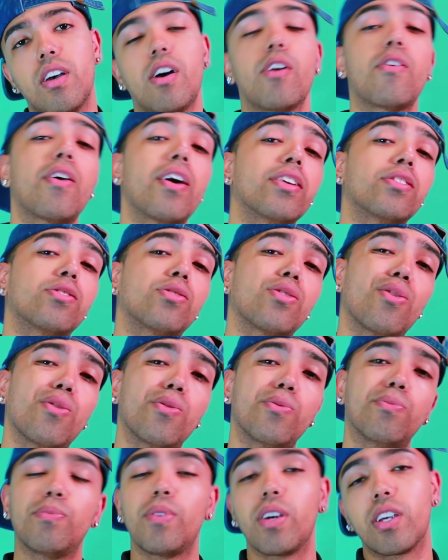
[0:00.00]
All right,
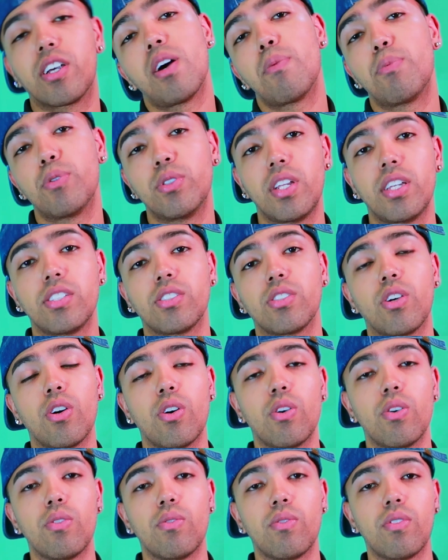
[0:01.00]
so a couple of days
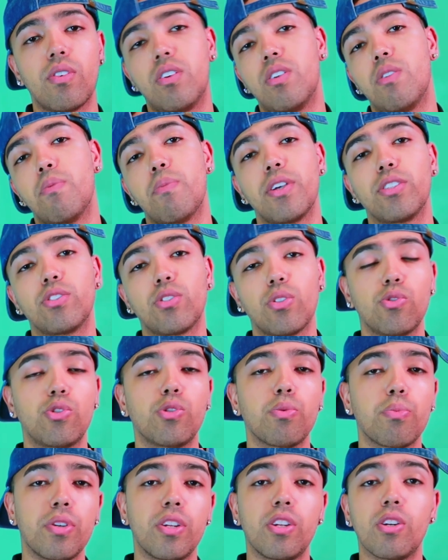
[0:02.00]
ago on my
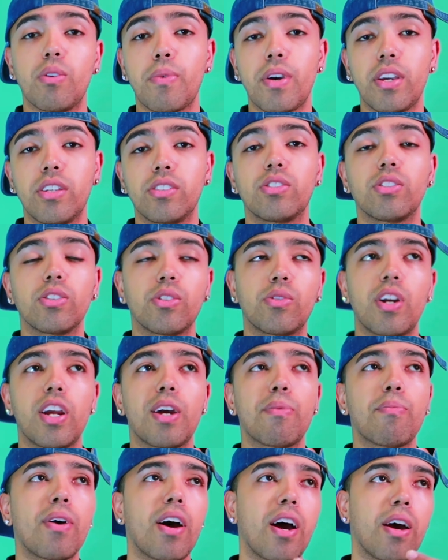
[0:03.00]
social media, on my
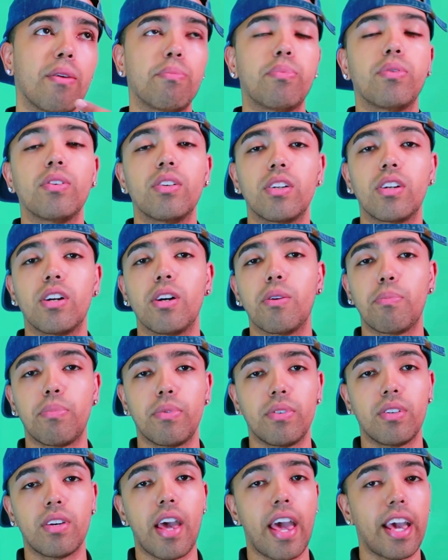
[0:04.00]
Instagram, I put
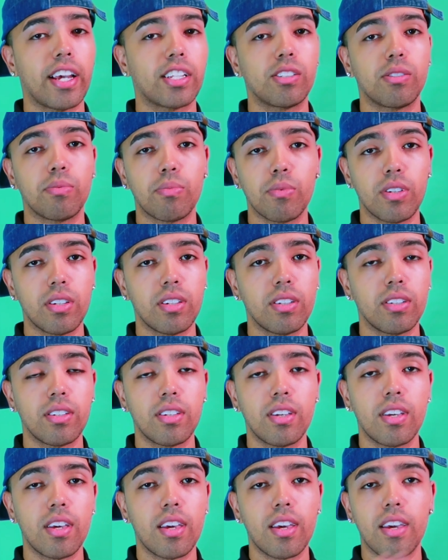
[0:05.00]
up Ask Me
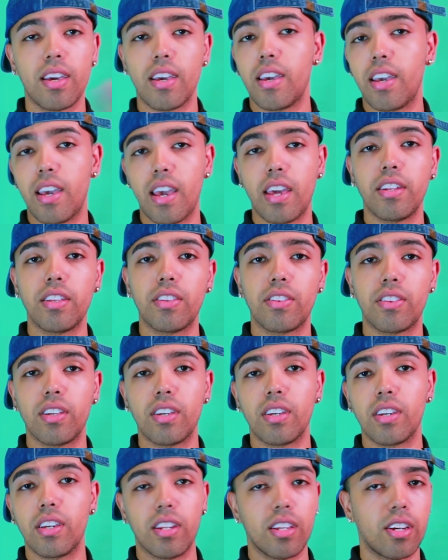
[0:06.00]

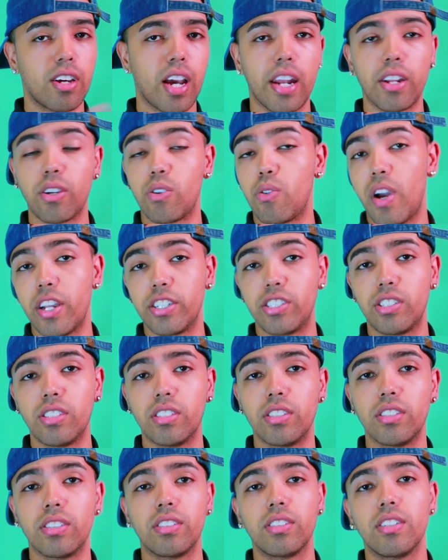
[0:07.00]
Anything, any kind of
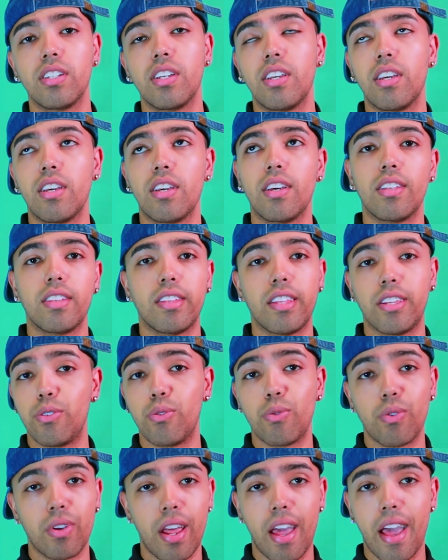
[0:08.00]
question that
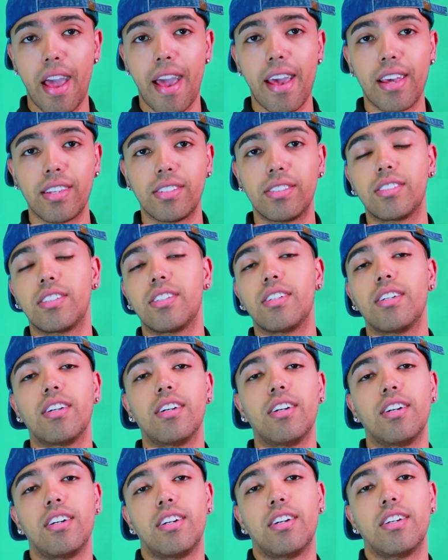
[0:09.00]
you want to ask,
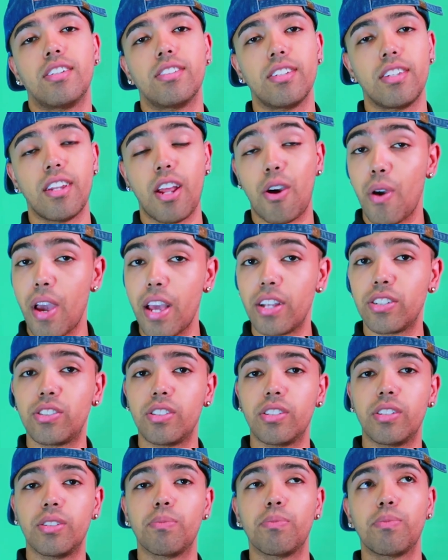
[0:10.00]
and I'll
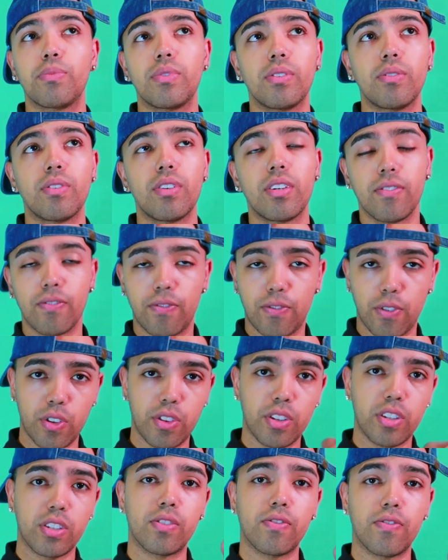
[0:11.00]
answer them
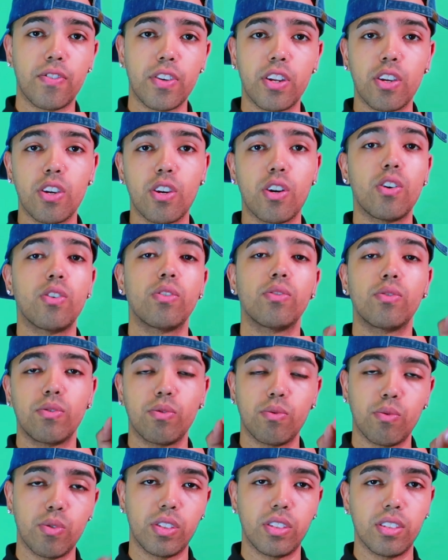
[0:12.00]
for this video,
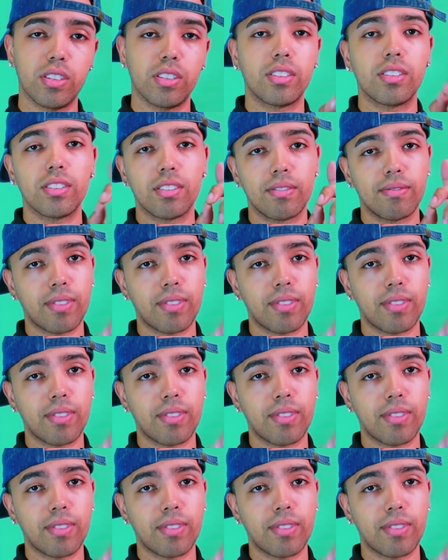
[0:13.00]
which is